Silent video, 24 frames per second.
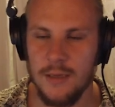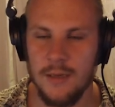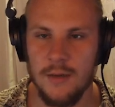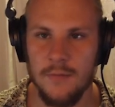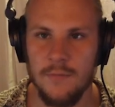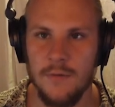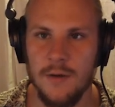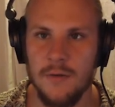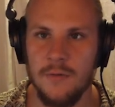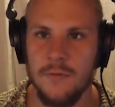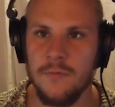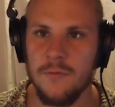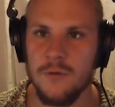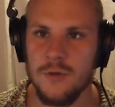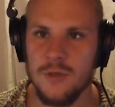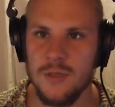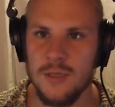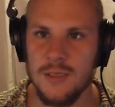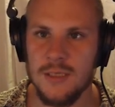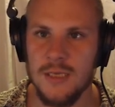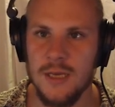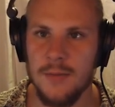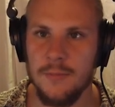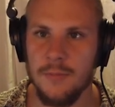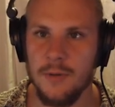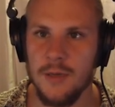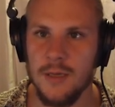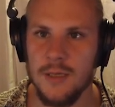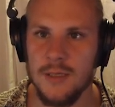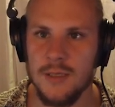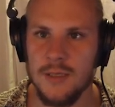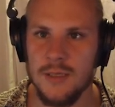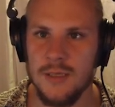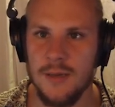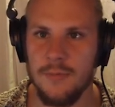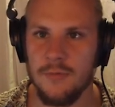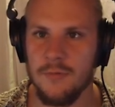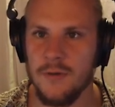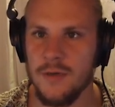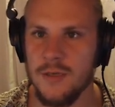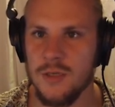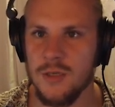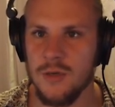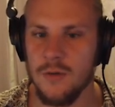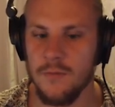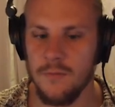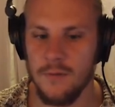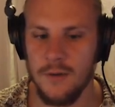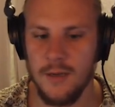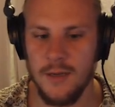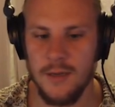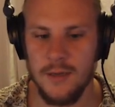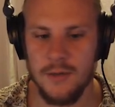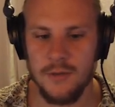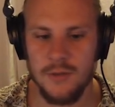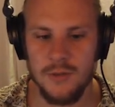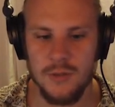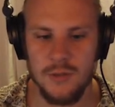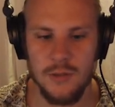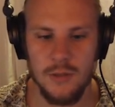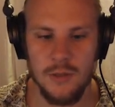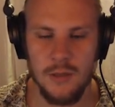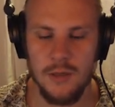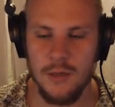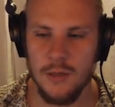And the very first example is separation of layers.